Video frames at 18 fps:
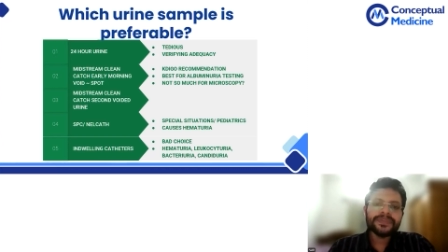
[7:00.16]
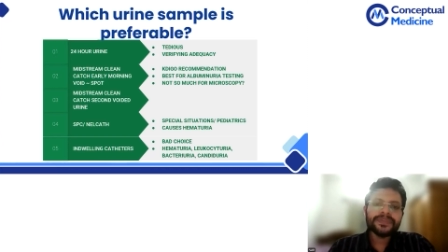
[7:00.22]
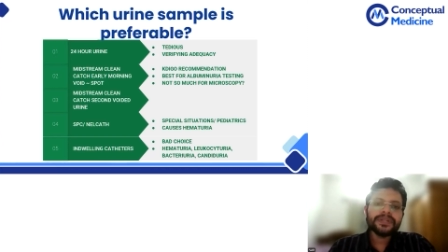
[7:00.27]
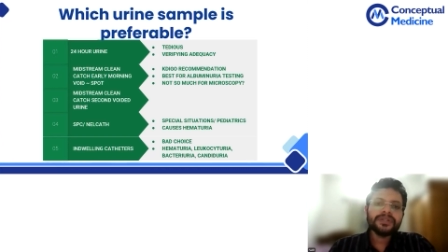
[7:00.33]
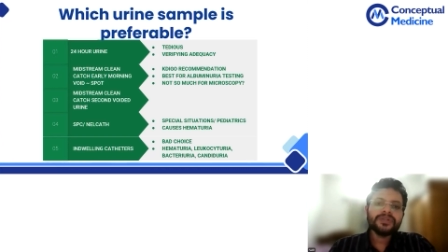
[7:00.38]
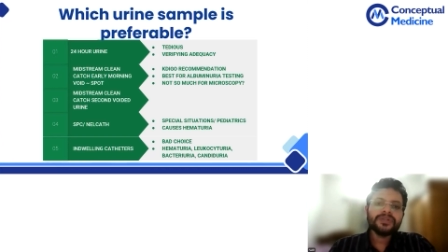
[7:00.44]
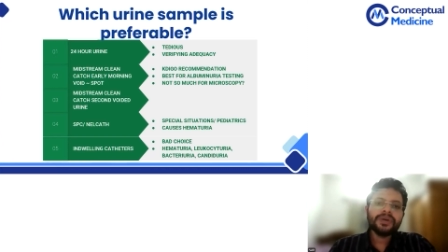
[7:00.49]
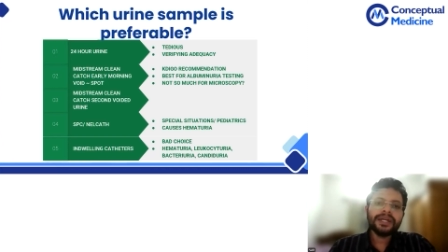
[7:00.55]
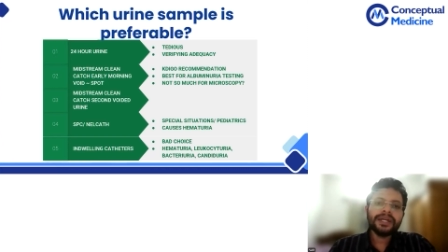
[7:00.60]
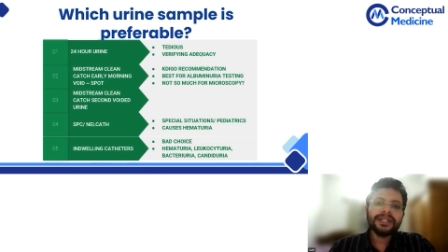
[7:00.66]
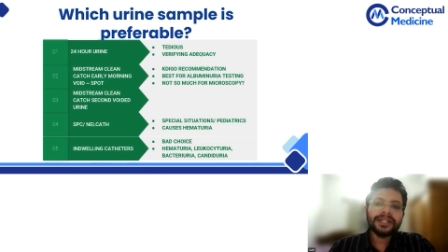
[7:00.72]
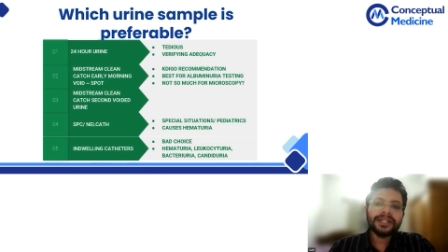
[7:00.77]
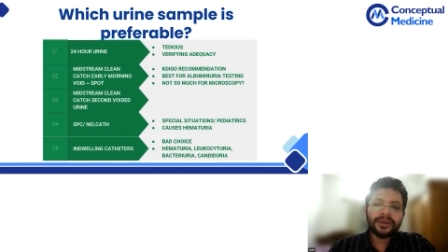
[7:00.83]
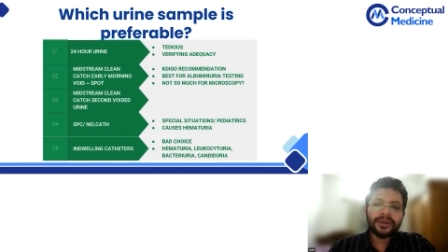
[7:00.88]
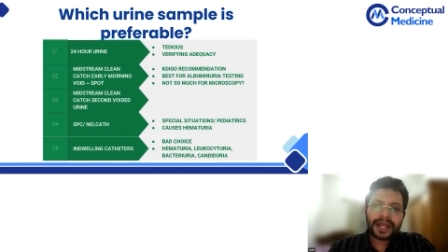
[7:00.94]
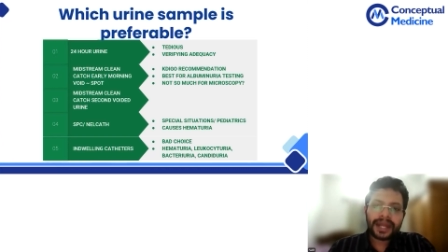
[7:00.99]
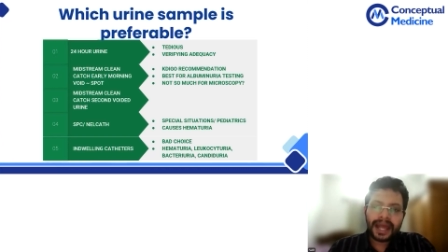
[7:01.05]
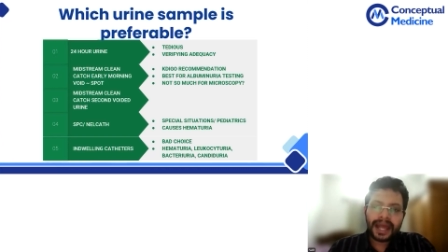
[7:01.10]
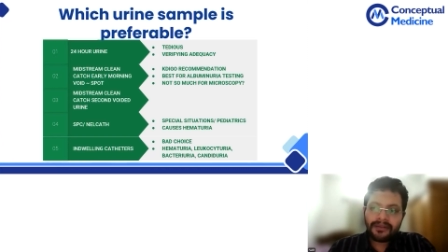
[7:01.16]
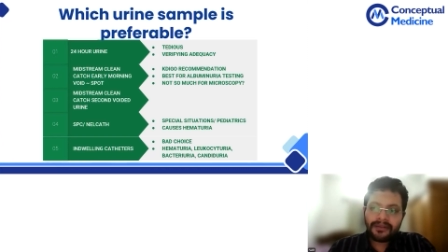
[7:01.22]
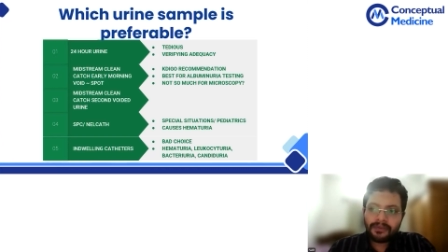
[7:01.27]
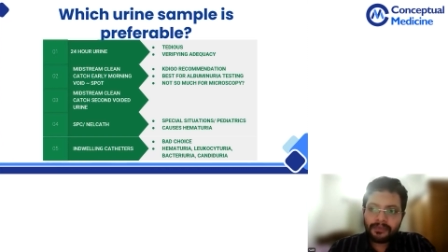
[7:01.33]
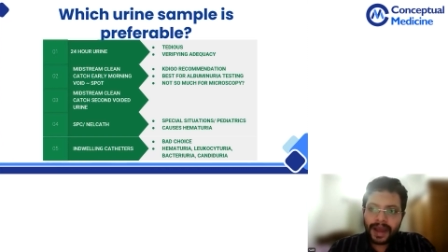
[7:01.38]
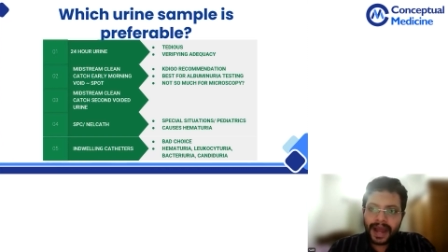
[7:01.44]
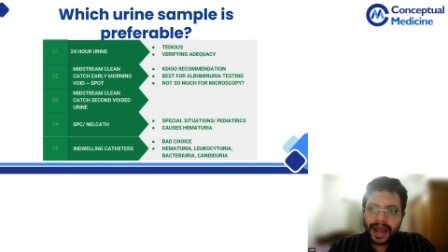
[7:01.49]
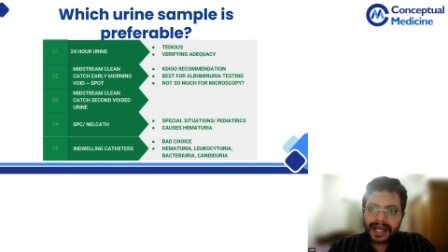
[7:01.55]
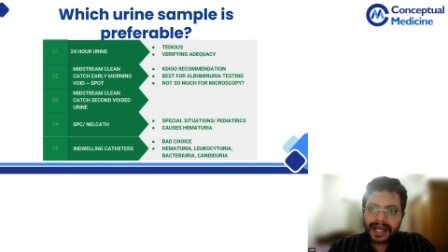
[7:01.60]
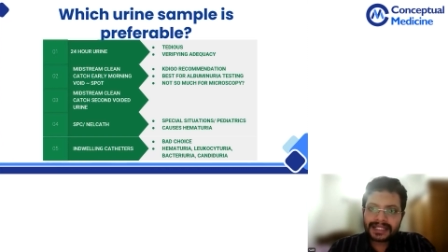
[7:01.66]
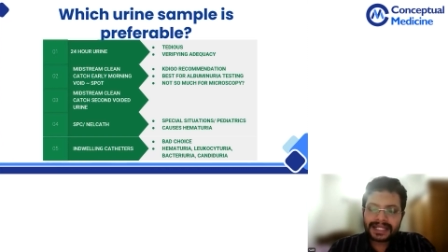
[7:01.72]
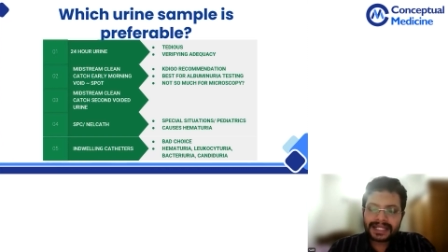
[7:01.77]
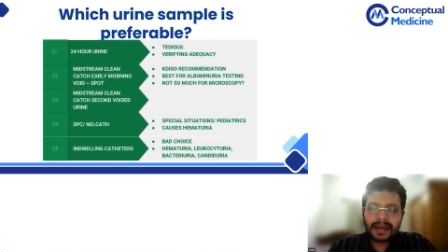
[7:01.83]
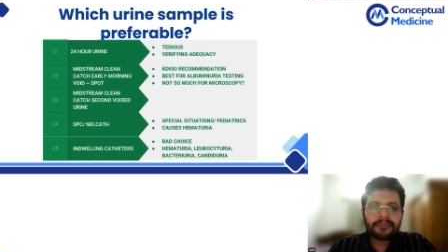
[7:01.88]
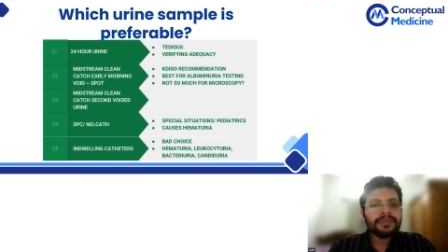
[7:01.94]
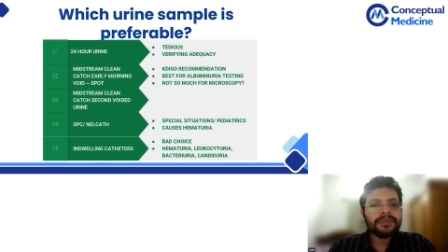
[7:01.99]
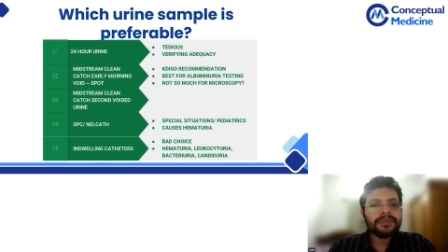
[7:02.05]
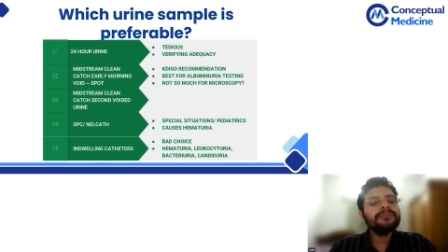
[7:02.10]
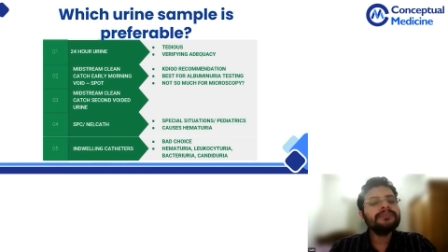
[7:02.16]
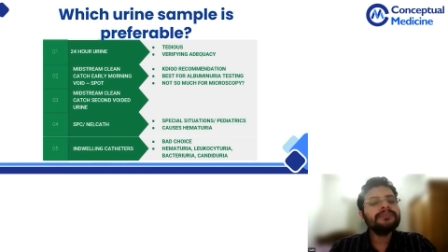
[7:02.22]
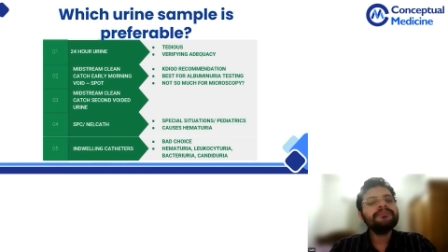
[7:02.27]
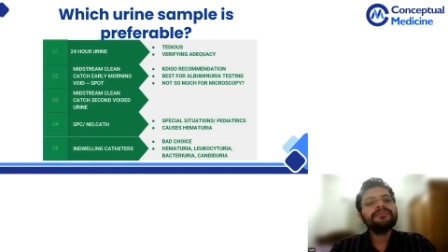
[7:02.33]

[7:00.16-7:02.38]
So either you can have a bag sample,